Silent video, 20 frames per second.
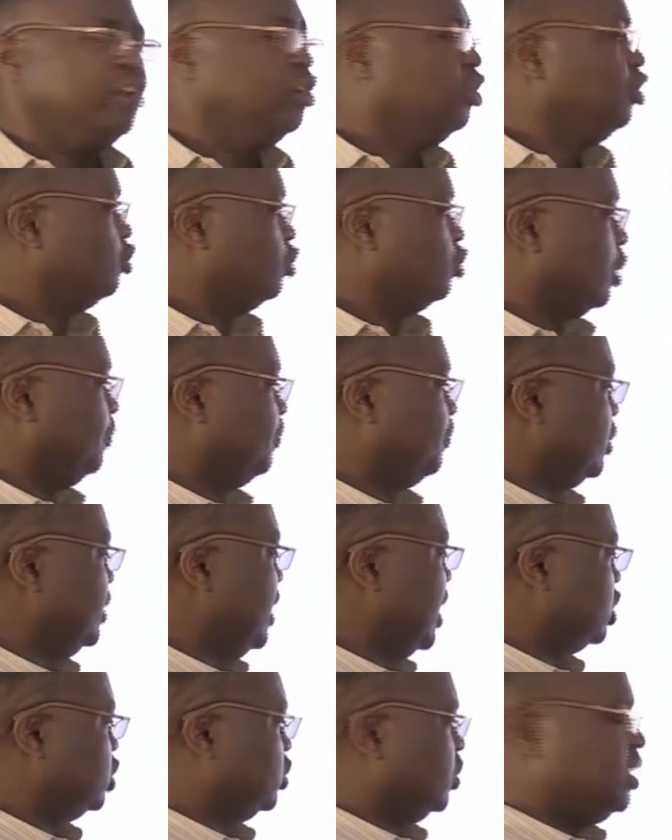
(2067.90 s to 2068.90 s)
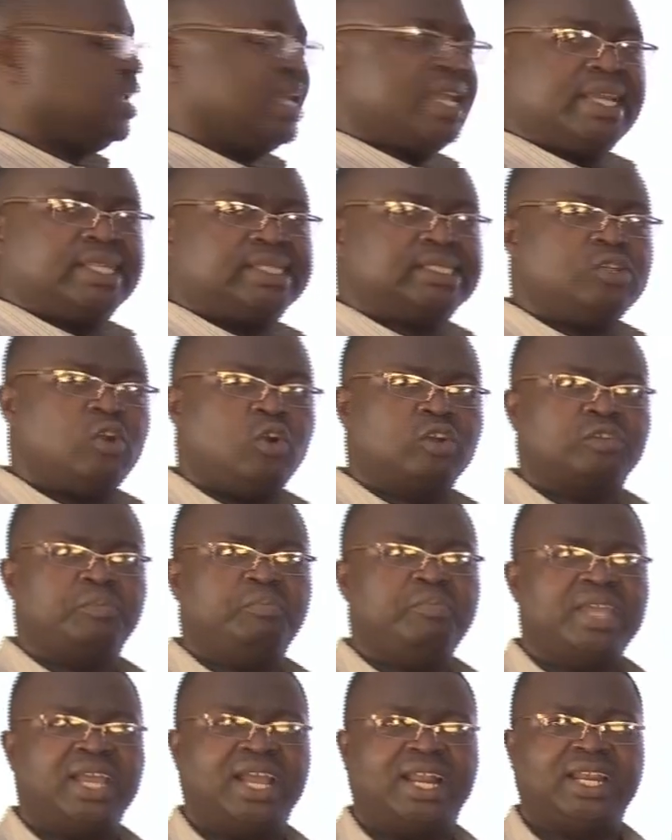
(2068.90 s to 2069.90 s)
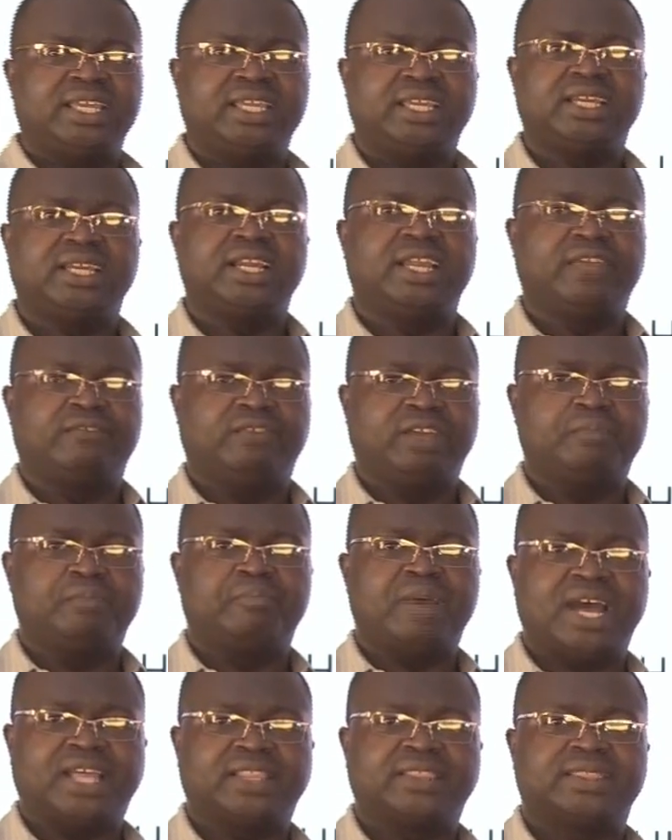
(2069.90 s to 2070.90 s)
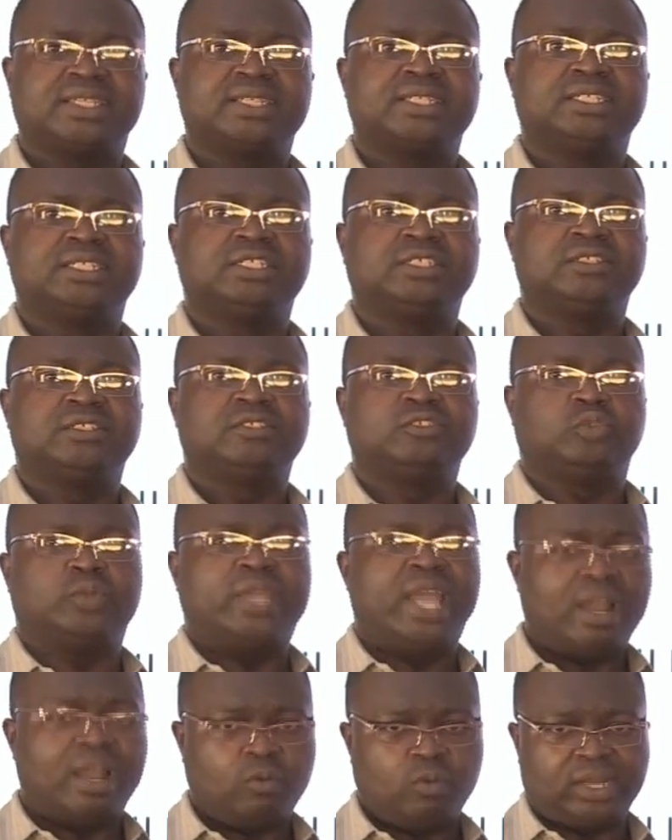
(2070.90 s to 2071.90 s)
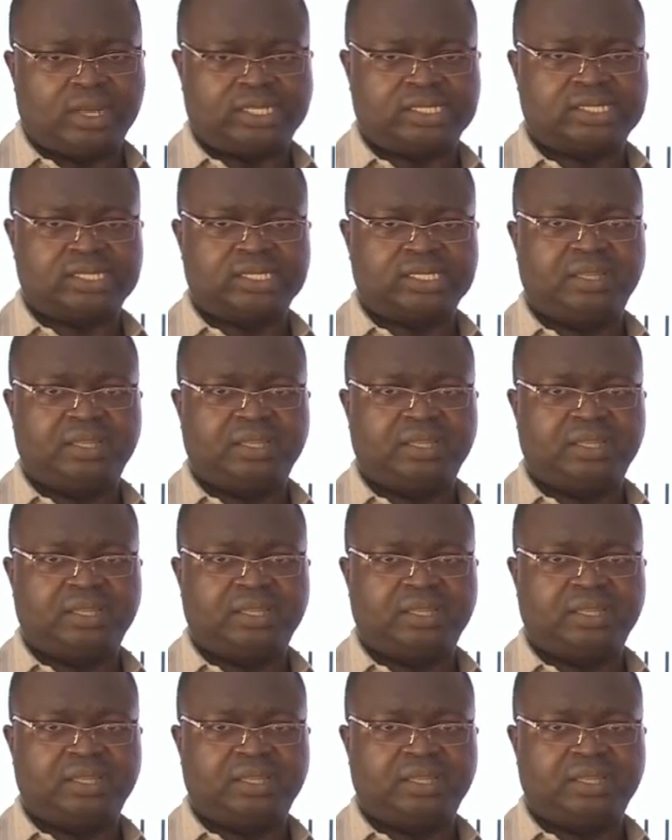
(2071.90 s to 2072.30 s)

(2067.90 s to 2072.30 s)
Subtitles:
So reproduction is not merely giving birth to young ones,